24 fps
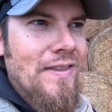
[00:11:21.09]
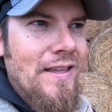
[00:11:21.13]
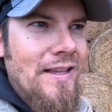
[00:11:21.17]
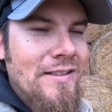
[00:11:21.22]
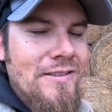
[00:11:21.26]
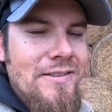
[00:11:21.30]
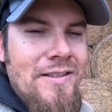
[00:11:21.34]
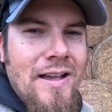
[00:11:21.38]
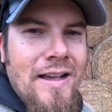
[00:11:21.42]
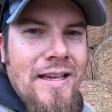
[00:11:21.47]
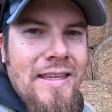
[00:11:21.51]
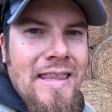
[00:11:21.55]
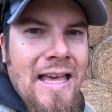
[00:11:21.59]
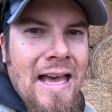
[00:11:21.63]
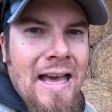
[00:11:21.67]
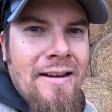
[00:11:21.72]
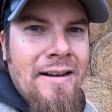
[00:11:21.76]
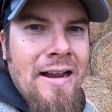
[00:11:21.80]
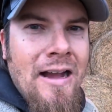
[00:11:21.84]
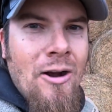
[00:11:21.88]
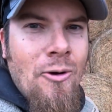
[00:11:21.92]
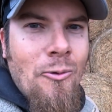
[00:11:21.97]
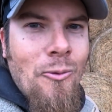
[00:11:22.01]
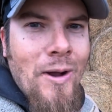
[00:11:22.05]
things like
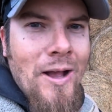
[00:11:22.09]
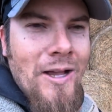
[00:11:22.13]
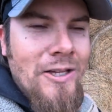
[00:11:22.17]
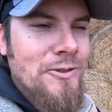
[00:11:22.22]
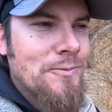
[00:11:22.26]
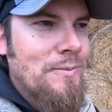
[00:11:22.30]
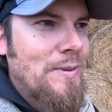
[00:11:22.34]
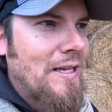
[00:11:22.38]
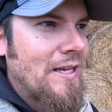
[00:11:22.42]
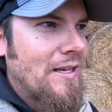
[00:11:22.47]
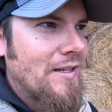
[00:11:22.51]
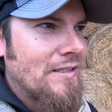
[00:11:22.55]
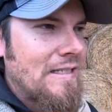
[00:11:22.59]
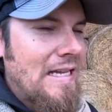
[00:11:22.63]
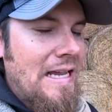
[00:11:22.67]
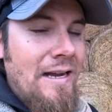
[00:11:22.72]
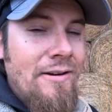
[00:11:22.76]
that out west because